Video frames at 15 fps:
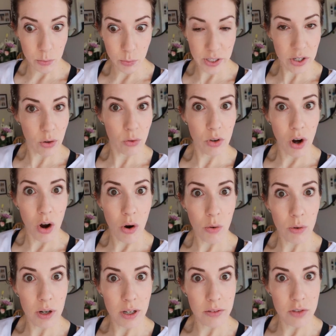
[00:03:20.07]
we don't
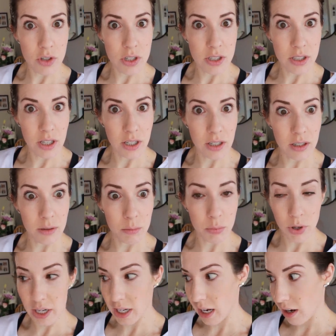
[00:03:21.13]
know if she's gonna
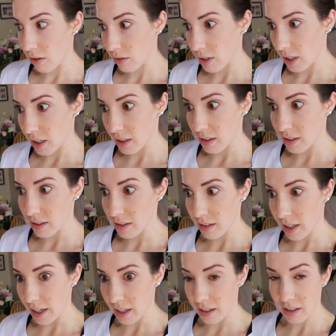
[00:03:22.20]
break out in
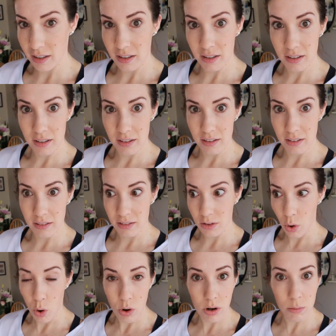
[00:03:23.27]
like
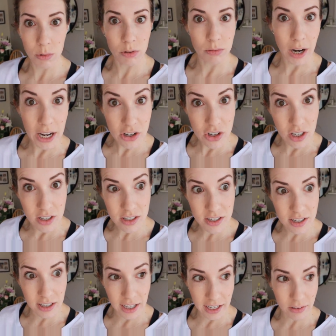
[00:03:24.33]
horrible
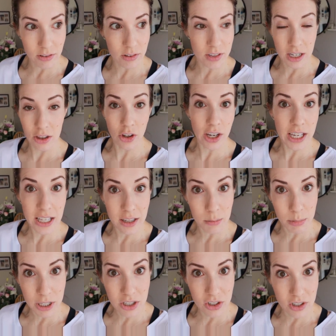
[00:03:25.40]
rashes. Like, looking at the
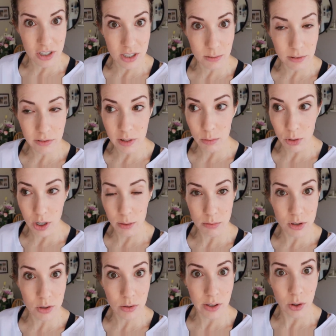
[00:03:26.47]
pictures, some of them were
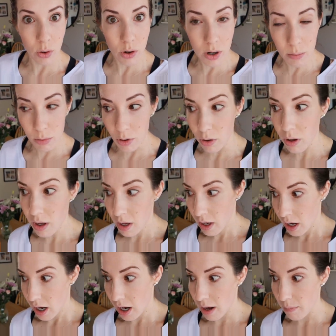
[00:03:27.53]
absolutely horrible.
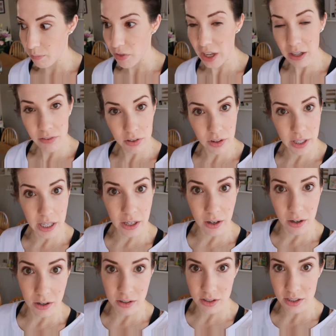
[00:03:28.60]
Thankfully
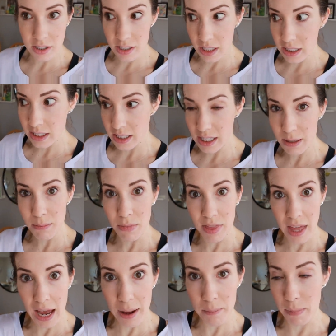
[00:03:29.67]
hers didn't
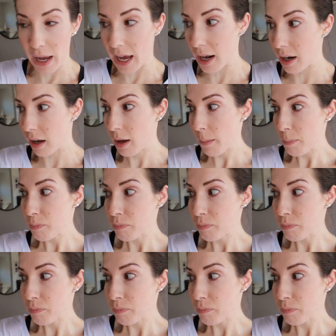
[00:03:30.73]
seem that bad,